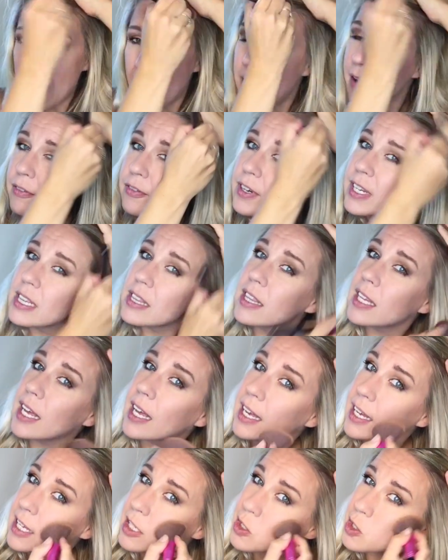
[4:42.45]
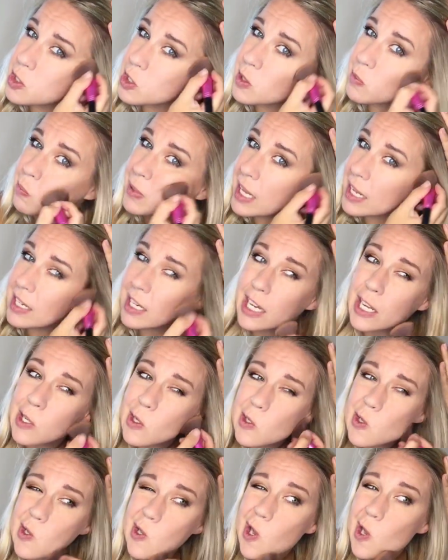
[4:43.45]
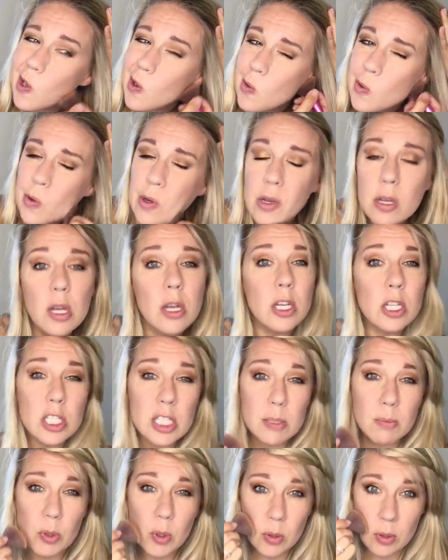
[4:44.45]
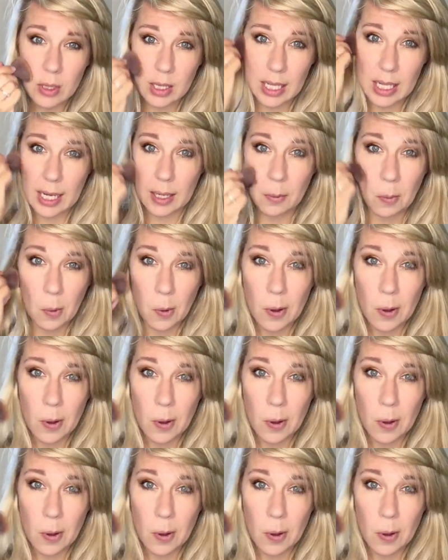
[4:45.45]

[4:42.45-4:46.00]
Everything, it's just blending so smoothly.